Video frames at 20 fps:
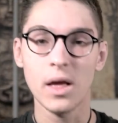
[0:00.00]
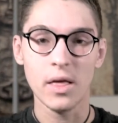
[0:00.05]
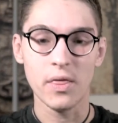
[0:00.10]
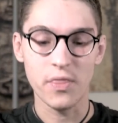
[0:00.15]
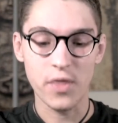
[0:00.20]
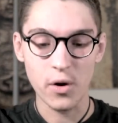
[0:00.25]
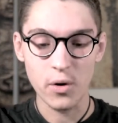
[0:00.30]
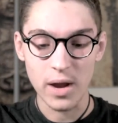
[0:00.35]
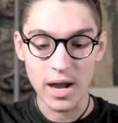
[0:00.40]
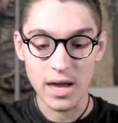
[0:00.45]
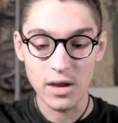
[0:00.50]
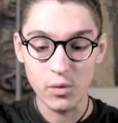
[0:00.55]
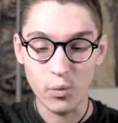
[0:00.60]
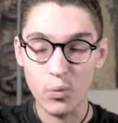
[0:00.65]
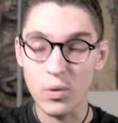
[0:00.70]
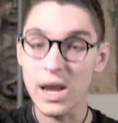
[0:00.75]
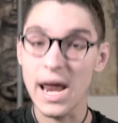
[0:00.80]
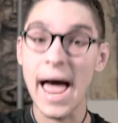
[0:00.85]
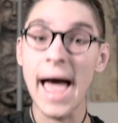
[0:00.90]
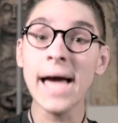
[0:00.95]
They're in
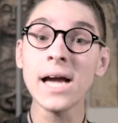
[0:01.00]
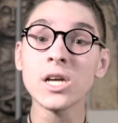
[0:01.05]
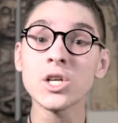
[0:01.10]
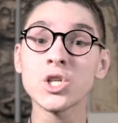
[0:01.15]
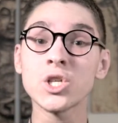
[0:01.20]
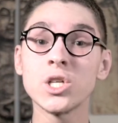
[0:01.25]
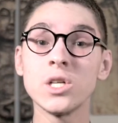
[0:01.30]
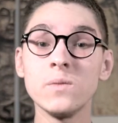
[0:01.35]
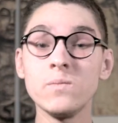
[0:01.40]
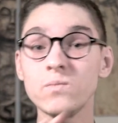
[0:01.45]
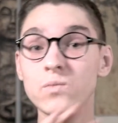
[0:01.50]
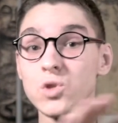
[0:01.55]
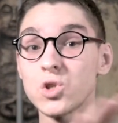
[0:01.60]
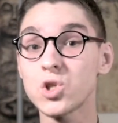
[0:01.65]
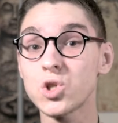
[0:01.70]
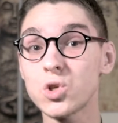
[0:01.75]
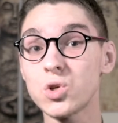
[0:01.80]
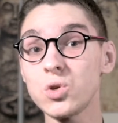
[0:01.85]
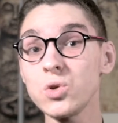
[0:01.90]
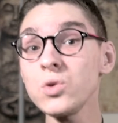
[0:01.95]
reaction
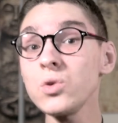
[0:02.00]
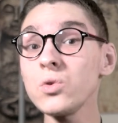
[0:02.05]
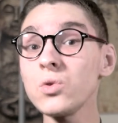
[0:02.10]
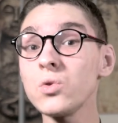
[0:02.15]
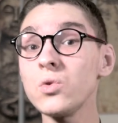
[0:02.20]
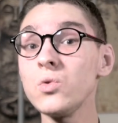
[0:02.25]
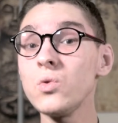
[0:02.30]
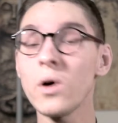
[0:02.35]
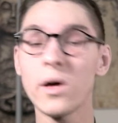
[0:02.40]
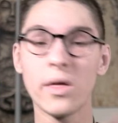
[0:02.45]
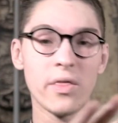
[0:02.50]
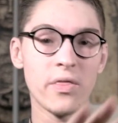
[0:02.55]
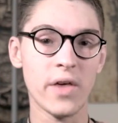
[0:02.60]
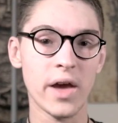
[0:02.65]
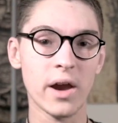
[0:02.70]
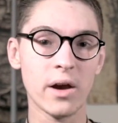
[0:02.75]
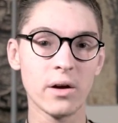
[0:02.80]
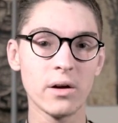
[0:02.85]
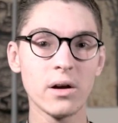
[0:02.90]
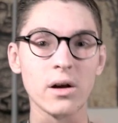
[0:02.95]
to
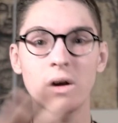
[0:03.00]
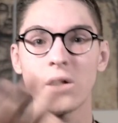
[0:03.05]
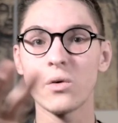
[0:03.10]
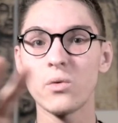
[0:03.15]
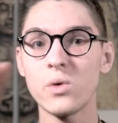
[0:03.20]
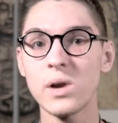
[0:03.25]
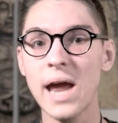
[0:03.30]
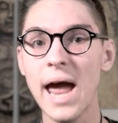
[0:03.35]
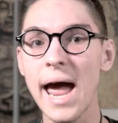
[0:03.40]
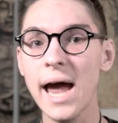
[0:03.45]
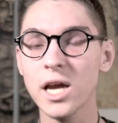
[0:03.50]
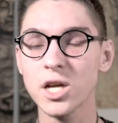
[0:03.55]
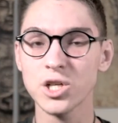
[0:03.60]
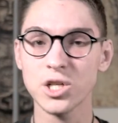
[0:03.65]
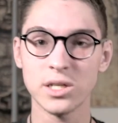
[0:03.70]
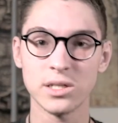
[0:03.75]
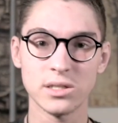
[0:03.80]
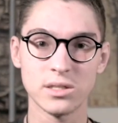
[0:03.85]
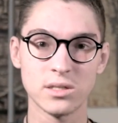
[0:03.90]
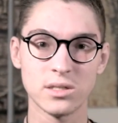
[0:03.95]
their
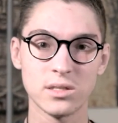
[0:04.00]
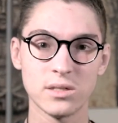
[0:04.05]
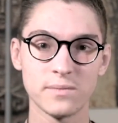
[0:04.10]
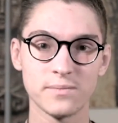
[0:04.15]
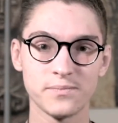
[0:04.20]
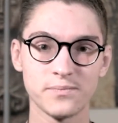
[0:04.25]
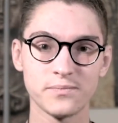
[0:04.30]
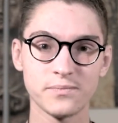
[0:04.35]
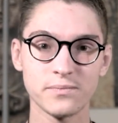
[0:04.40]
reactions.